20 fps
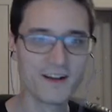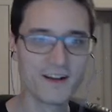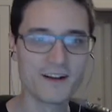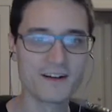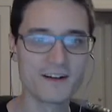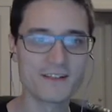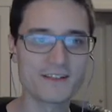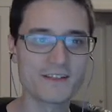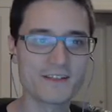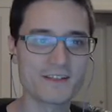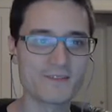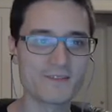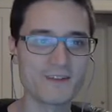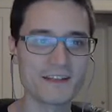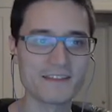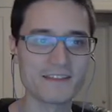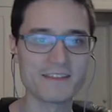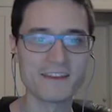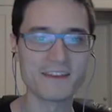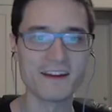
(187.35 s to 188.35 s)
Let's see,
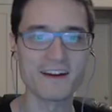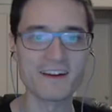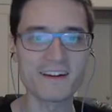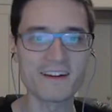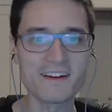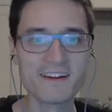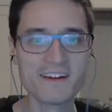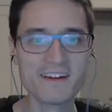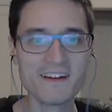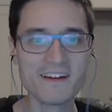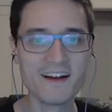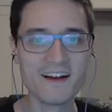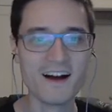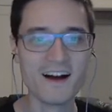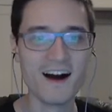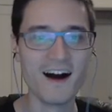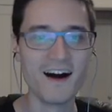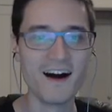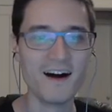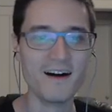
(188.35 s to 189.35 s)
right there.
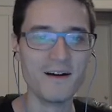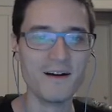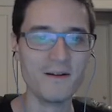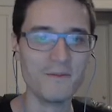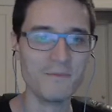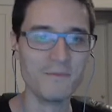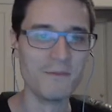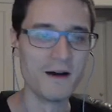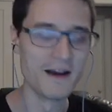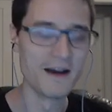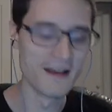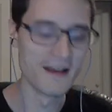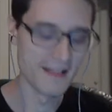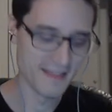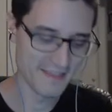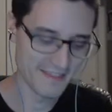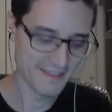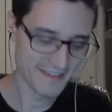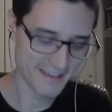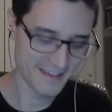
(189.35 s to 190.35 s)

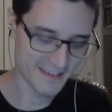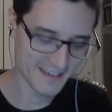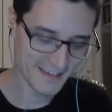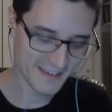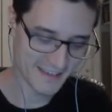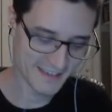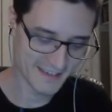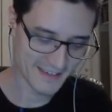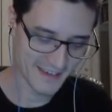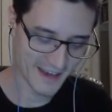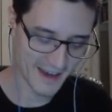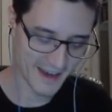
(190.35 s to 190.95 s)
The